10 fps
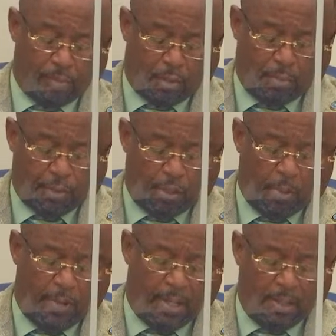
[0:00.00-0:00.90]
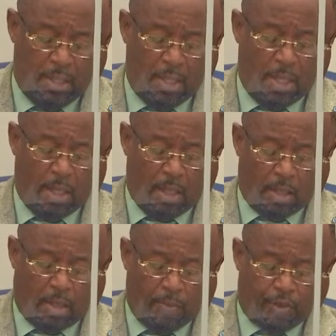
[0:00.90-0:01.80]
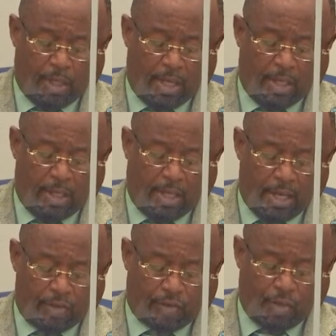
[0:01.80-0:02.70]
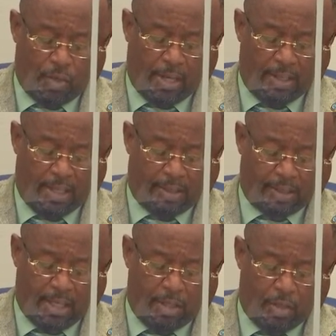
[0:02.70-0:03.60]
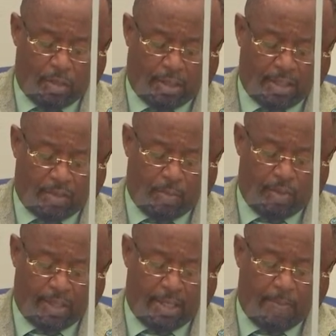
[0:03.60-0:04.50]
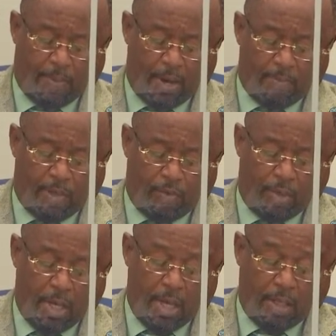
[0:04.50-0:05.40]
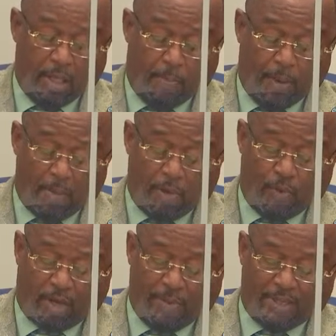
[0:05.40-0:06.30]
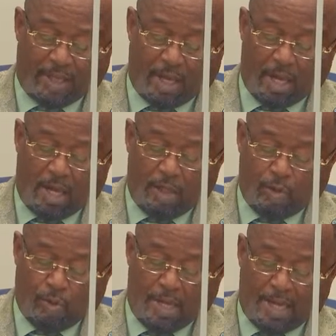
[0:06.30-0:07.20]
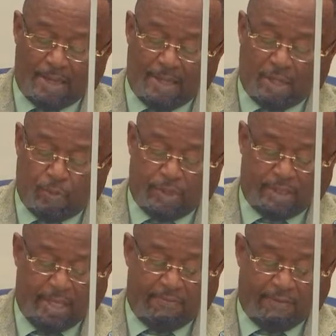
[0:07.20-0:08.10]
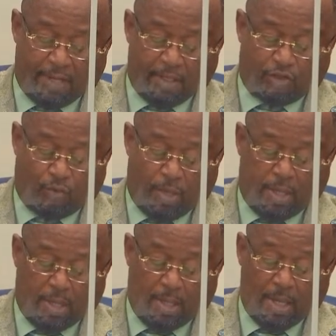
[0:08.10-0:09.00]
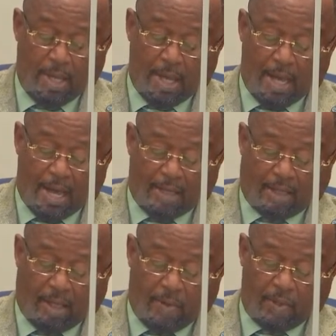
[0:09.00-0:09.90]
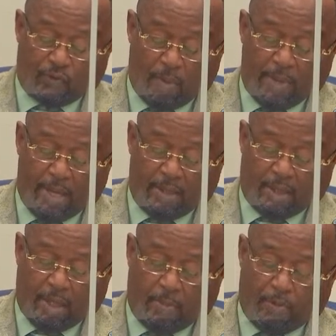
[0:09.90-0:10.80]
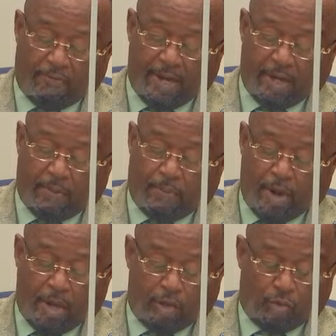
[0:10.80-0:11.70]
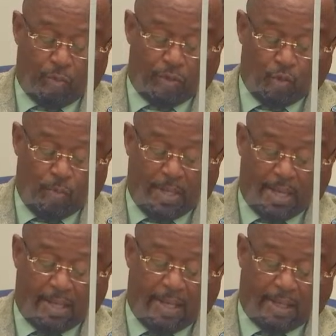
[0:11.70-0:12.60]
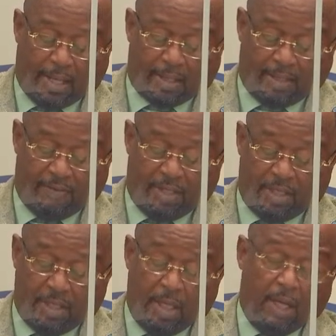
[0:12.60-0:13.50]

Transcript: Commissioner Berry. And Commissioner Encarnacion, I saw in your testimony, you said the department recommends that all youth athletic receive health screening and clearance from health care provider prior to resuming athletic activities.